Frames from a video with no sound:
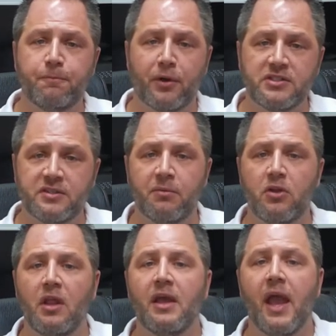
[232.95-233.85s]

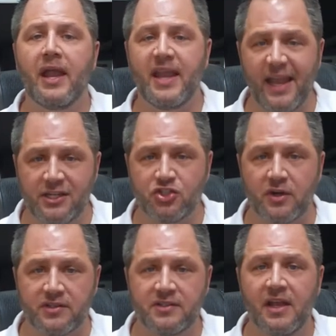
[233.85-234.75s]
principal and
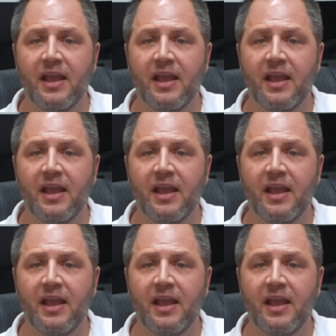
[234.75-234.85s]
interest.